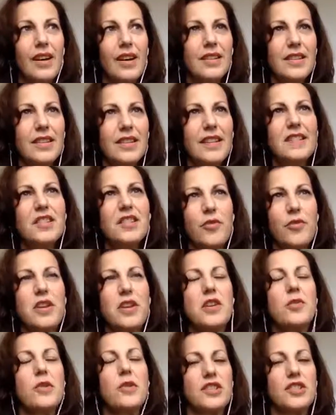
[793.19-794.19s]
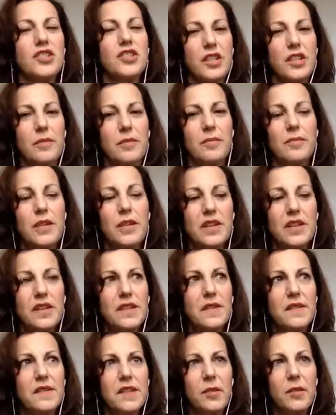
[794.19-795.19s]
I think that's a great question,
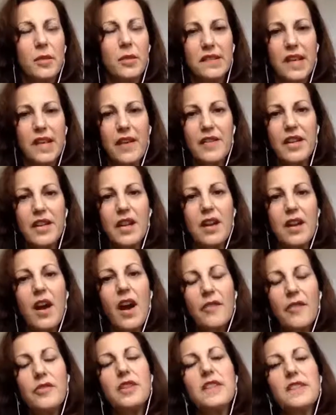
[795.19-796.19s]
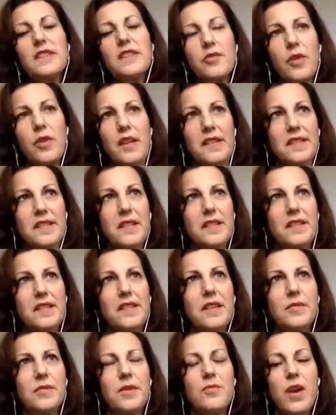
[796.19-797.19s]
because if someone's having a confidence crisis,
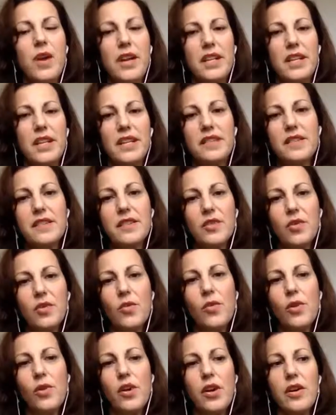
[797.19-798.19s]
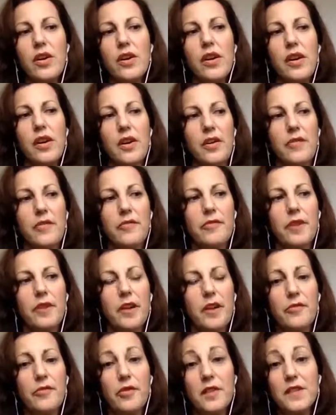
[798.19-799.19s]
then we want to get to the core of,
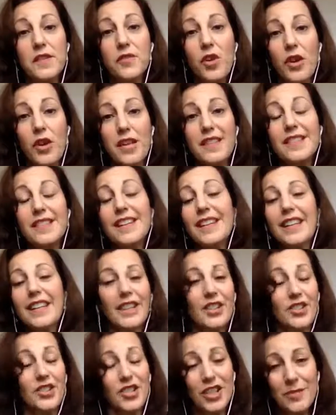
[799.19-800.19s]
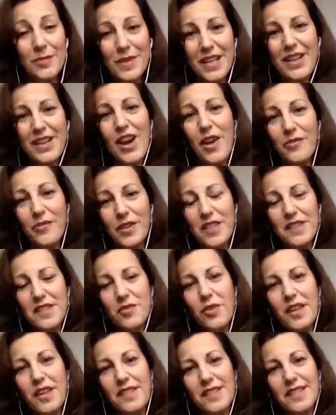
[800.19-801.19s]
first of all, is it a legitimate confidence
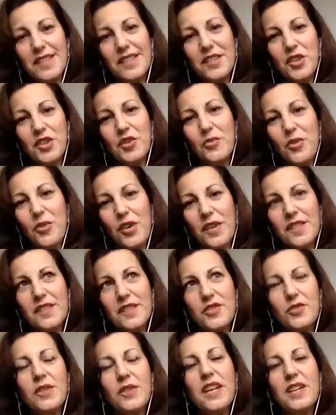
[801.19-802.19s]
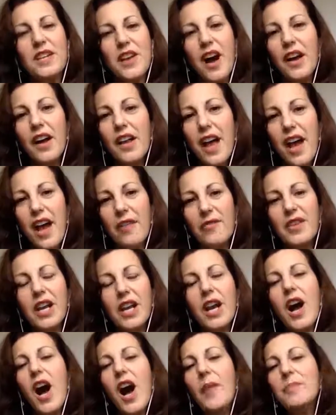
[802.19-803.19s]
crisis? In other words, do they not have the
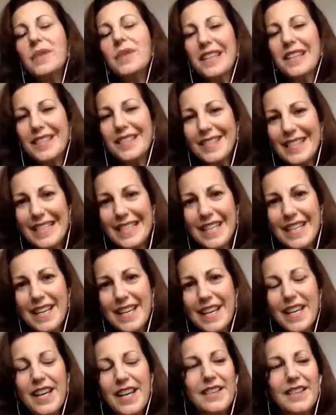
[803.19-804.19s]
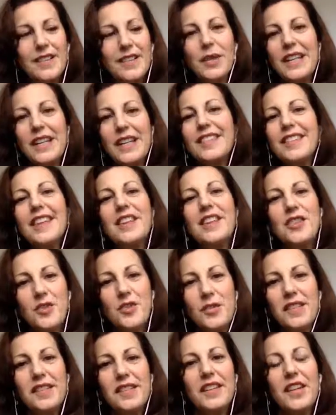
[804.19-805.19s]
competency? So let's say
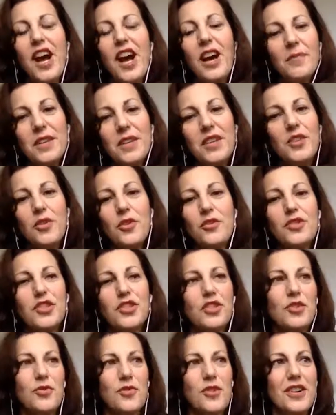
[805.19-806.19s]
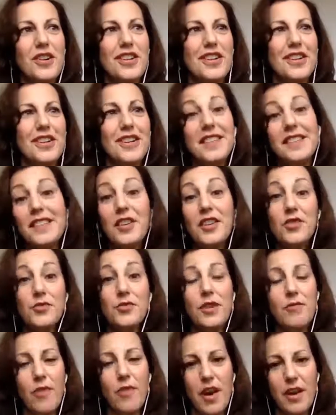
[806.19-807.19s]
you said, I'm going to go do a
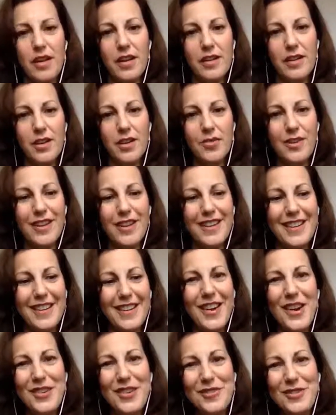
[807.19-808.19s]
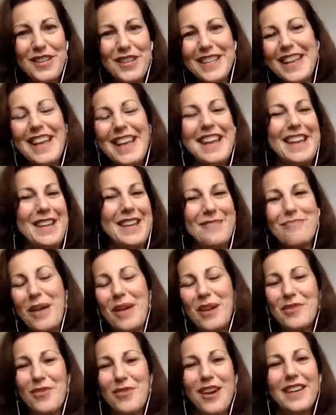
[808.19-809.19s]
century ride, a 100K
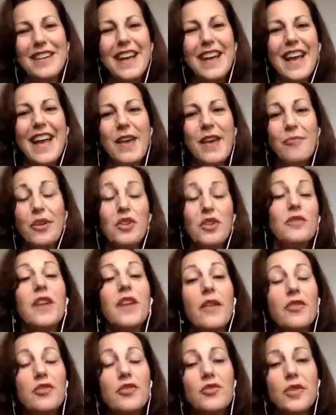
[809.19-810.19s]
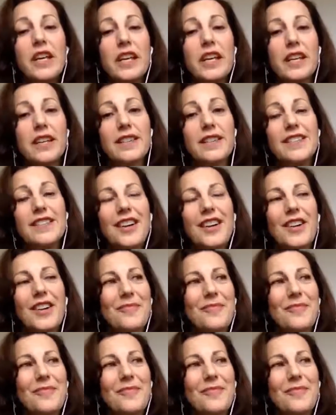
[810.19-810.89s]
bike ride, but you've never trained.